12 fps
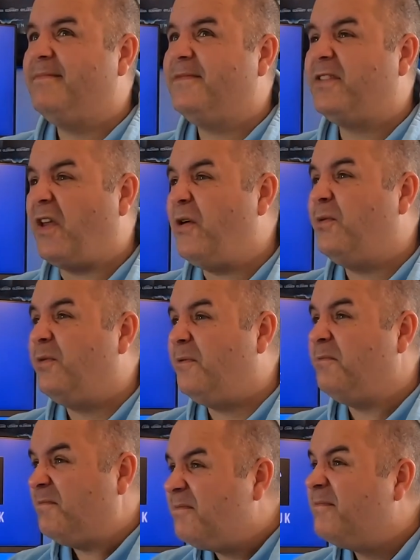So
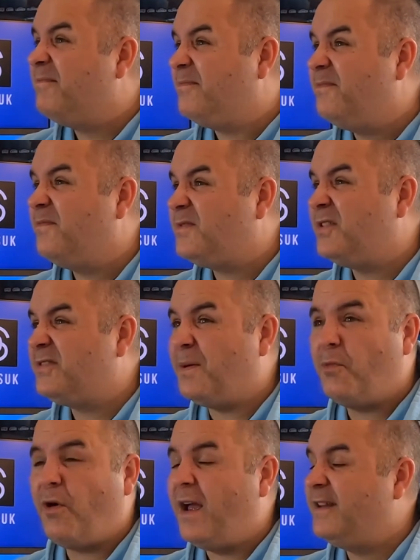to
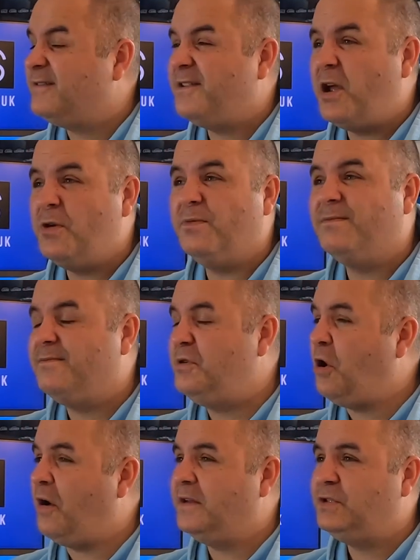summarize, no,
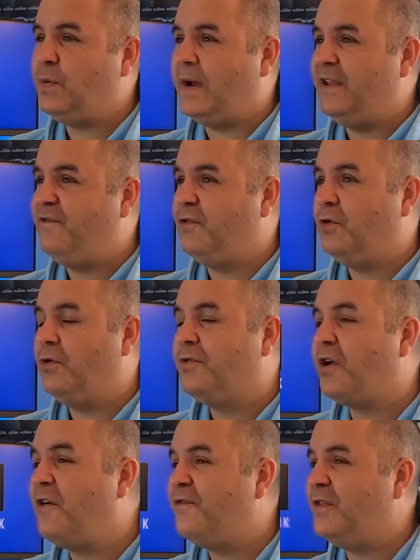not in 24,
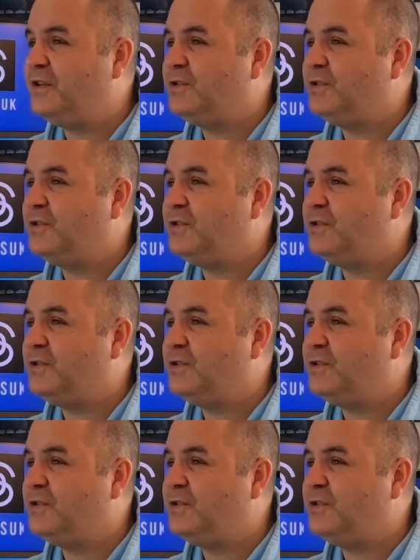go for the